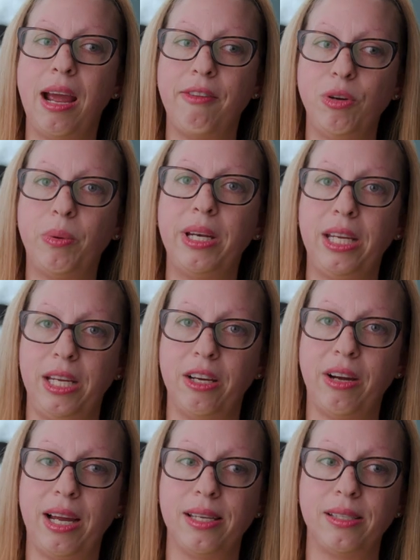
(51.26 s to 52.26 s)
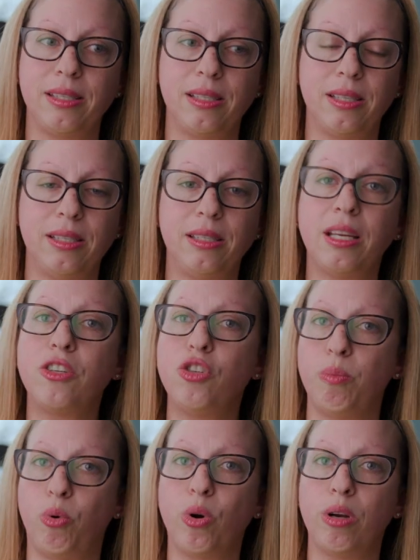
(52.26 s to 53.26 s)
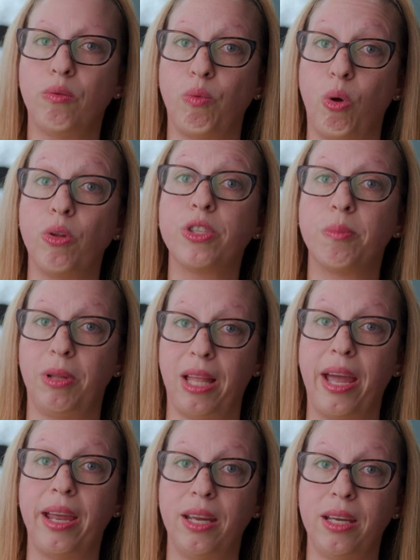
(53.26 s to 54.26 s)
Everyone here has such an important role to play.